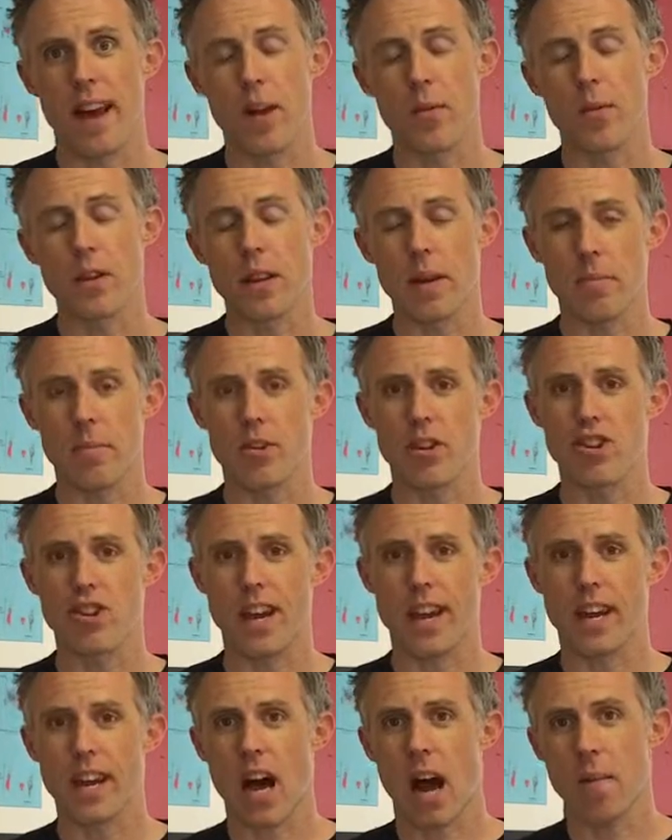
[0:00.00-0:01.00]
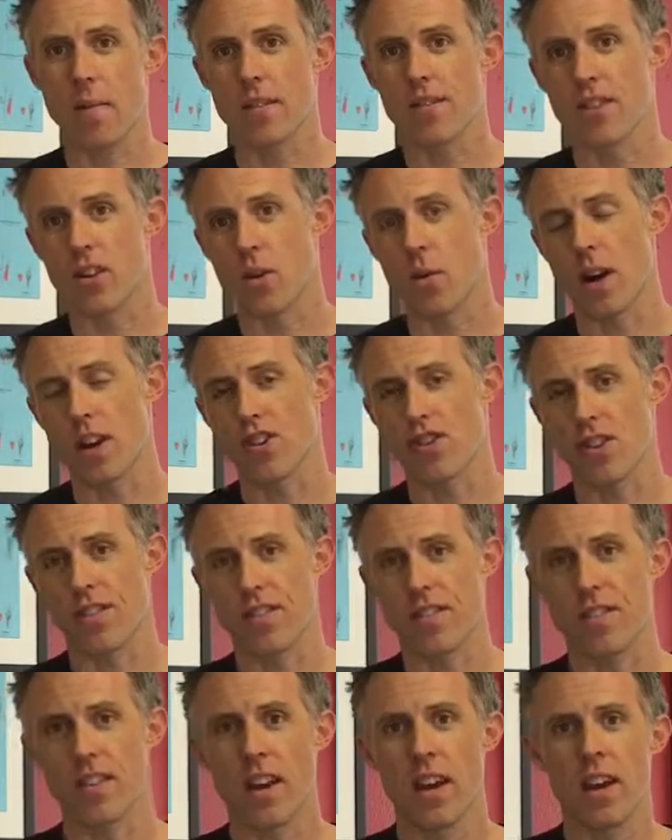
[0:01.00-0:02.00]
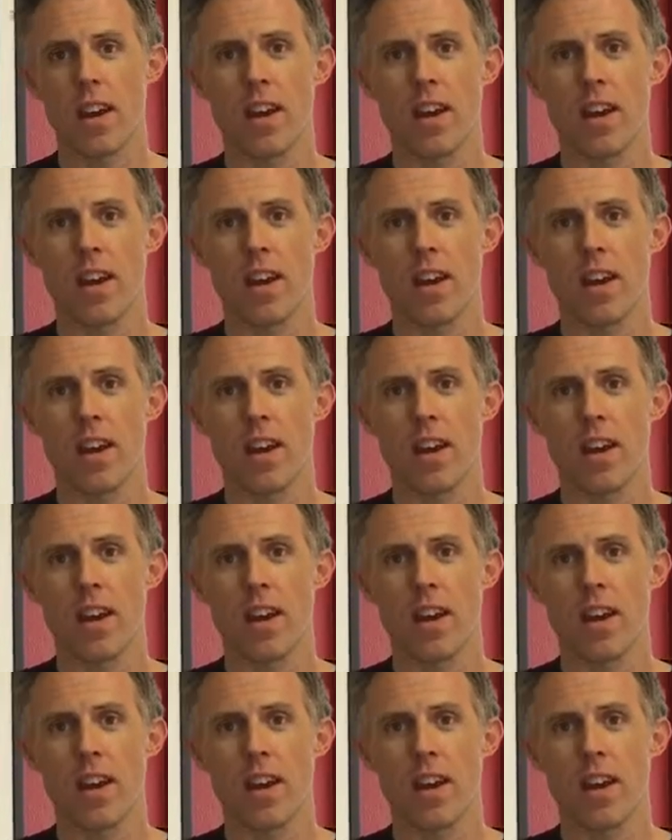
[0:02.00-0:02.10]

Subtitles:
I really appreciate comments and questions.